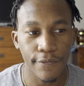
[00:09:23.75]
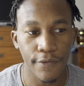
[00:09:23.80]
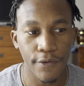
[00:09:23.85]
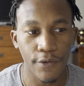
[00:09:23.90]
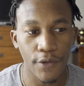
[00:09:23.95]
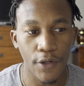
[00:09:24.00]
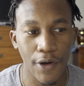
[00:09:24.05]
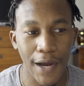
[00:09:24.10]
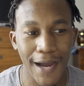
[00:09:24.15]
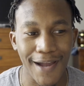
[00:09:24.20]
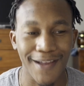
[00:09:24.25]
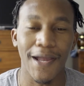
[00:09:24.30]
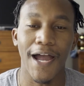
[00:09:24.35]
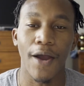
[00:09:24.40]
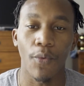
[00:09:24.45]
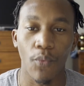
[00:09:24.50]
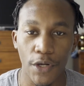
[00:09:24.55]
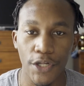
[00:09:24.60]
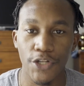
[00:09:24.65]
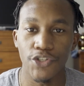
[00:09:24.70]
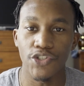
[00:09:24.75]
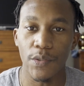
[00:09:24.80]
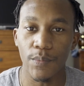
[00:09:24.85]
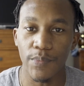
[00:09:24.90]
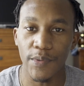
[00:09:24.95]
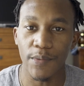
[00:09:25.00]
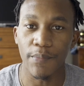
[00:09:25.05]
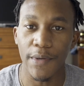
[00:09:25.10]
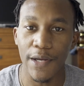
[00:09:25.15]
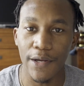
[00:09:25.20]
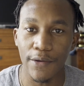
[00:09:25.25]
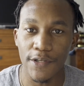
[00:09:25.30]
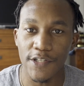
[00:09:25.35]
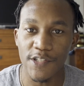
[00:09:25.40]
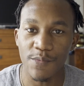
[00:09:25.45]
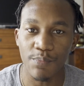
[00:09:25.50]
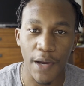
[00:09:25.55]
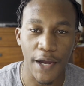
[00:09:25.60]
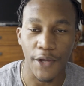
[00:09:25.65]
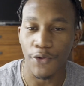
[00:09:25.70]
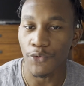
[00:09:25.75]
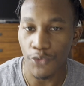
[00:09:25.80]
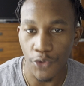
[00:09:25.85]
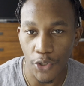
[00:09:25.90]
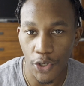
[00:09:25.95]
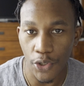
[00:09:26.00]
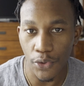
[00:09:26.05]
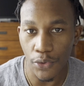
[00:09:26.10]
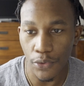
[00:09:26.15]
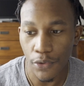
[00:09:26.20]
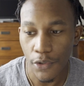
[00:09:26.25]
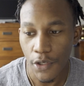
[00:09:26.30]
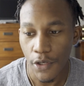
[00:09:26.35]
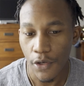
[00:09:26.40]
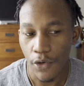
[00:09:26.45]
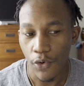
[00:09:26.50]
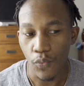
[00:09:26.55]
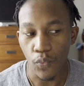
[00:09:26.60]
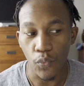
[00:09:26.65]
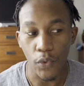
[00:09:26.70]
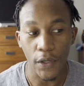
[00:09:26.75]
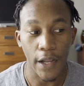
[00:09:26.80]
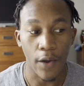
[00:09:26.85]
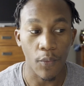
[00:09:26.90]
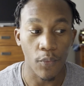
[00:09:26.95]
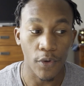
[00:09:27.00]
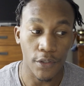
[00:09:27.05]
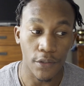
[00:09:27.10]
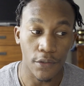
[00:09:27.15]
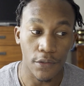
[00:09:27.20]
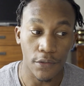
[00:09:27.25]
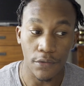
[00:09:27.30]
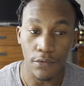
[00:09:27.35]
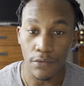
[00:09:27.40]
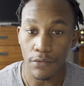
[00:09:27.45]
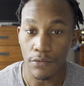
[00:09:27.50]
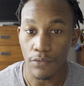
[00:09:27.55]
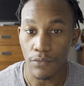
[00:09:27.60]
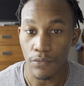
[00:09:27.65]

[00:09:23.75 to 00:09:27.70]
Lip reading: I want to jump in the mirrorless, but I don't know what I want to